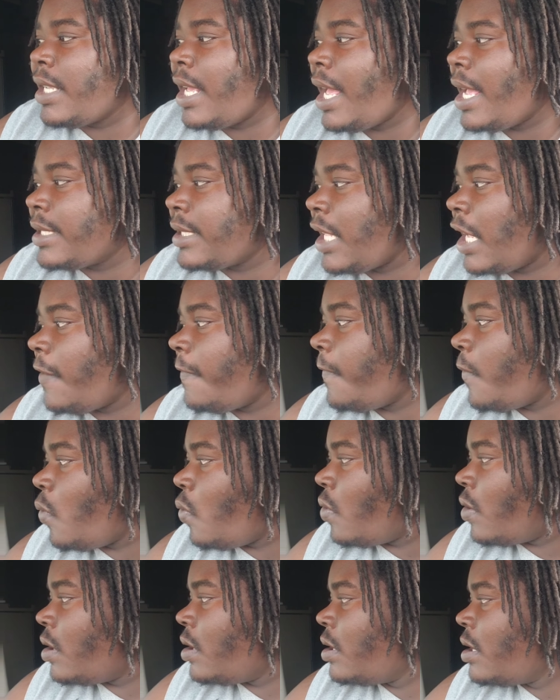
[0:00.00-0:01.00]
I asked like
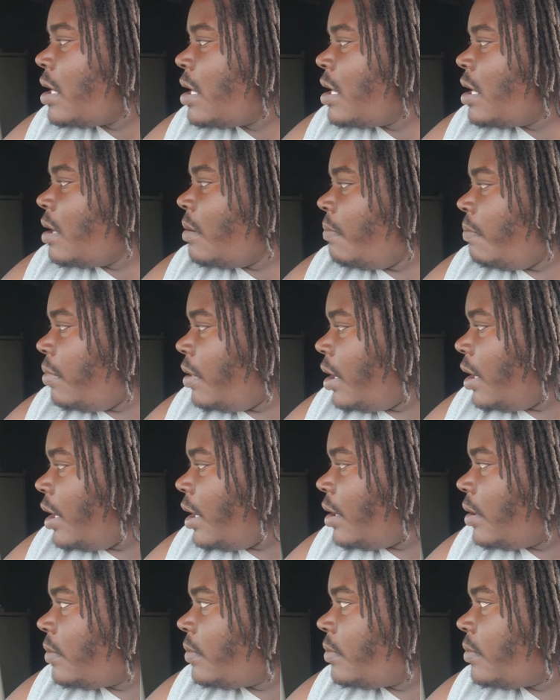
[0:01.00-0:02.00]
4.
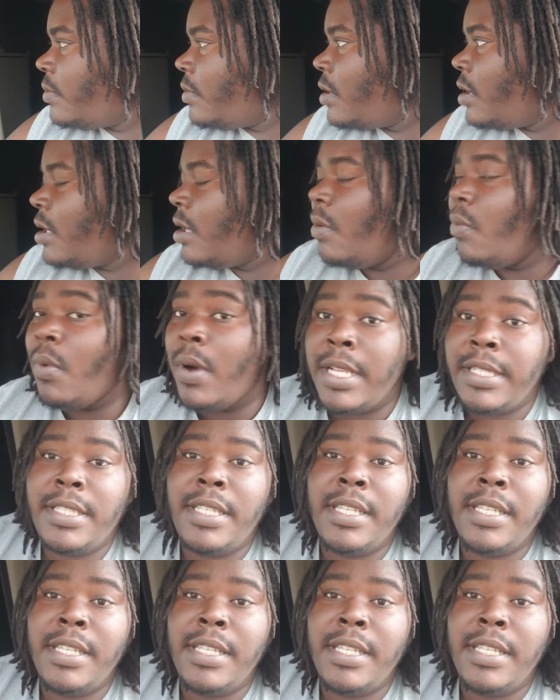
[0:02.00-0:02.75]
But was